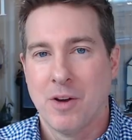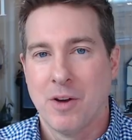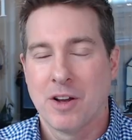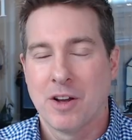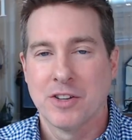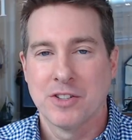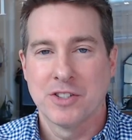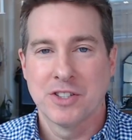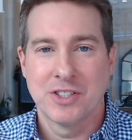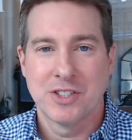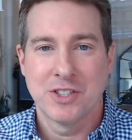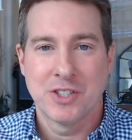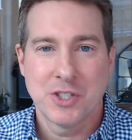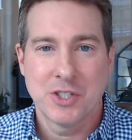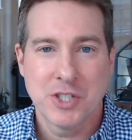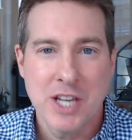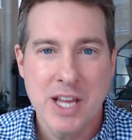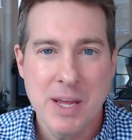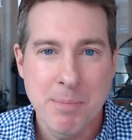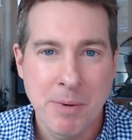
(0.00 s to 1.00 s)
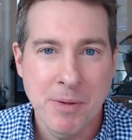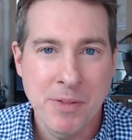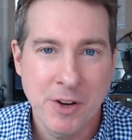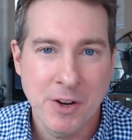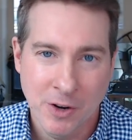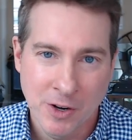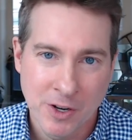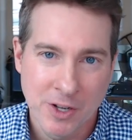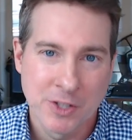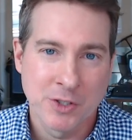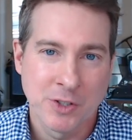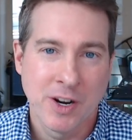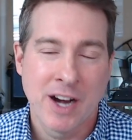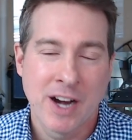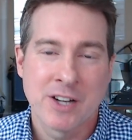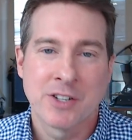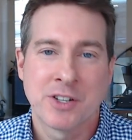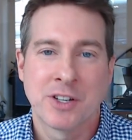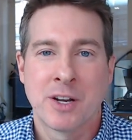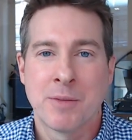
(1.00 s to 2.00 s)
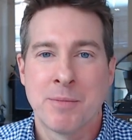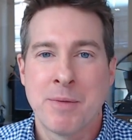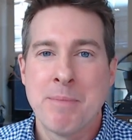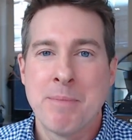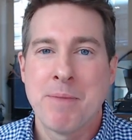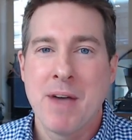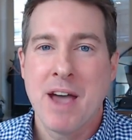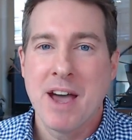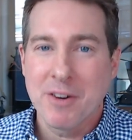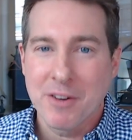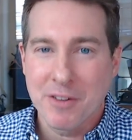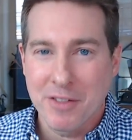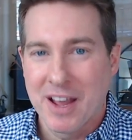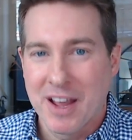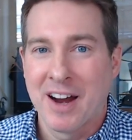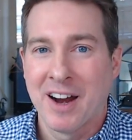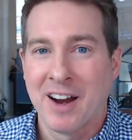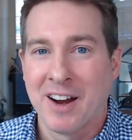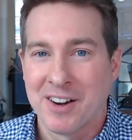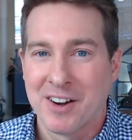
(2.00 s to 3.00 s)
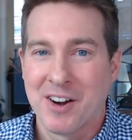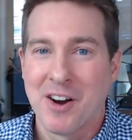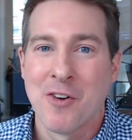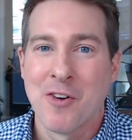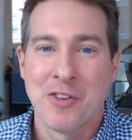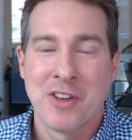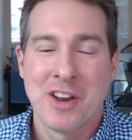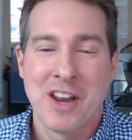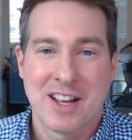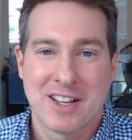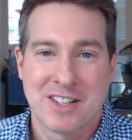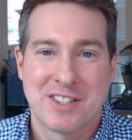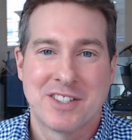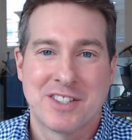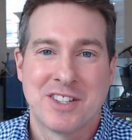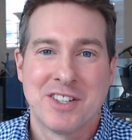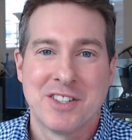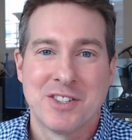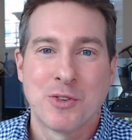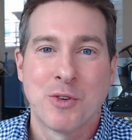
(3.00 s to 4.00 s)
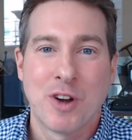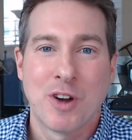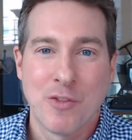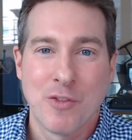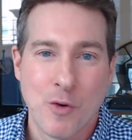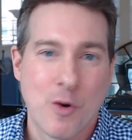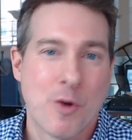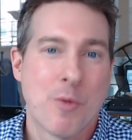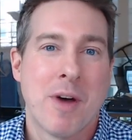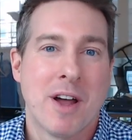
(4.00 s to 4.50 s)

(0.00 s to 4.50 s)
Well, because it's cheap and the earnings are actually going to be better there over the next 24